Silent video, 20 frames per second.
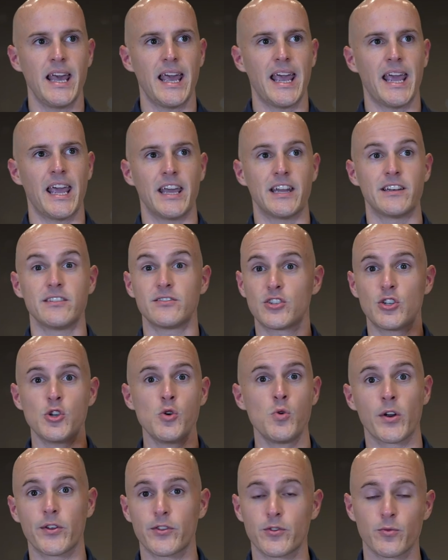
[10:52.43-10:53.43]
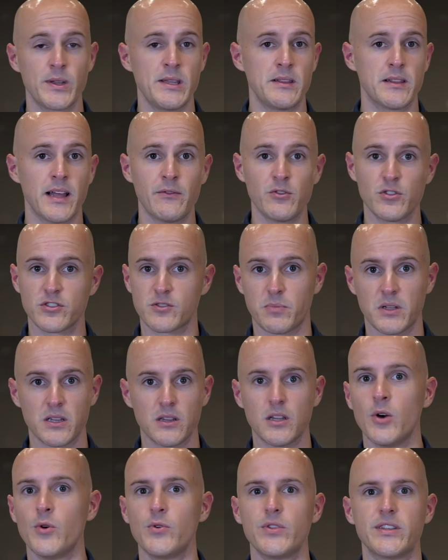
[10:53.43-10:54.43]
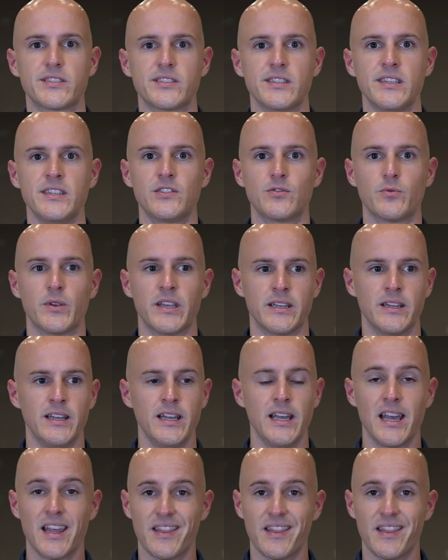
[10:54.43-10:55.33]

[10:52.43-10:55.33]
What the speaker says: and 2 or 3 levels below the C-suite,